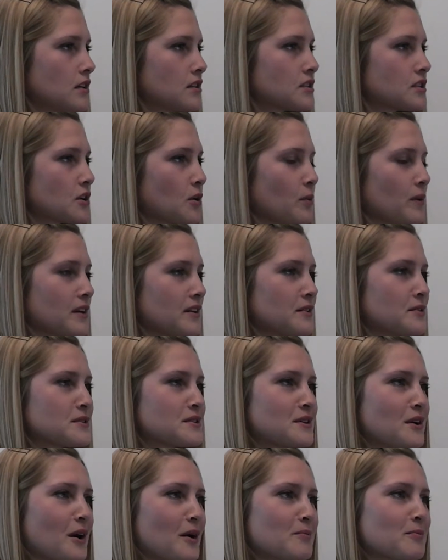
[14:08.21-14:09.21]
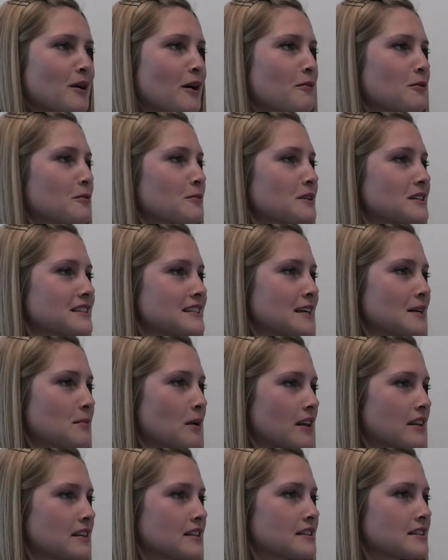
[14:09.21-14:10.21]
So we use non-probabilistic
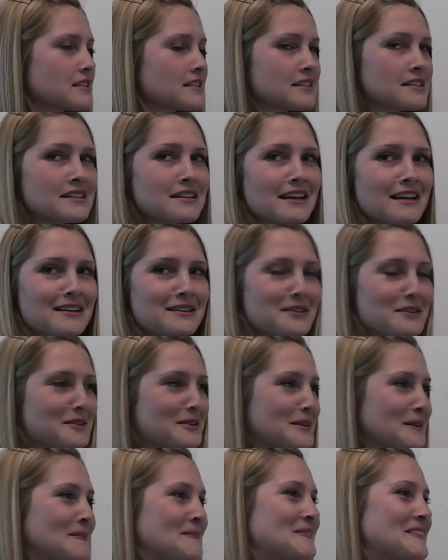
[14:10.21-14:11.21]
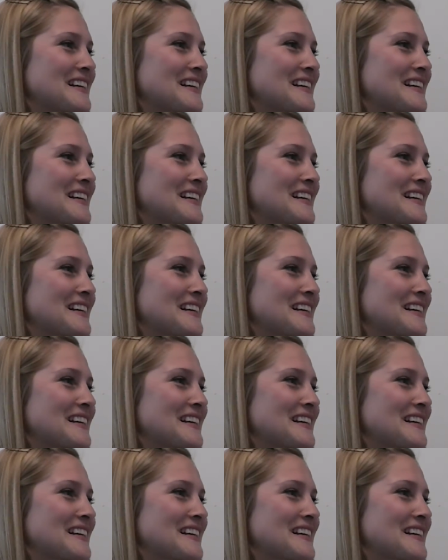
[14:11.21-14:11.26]
methods to select the group.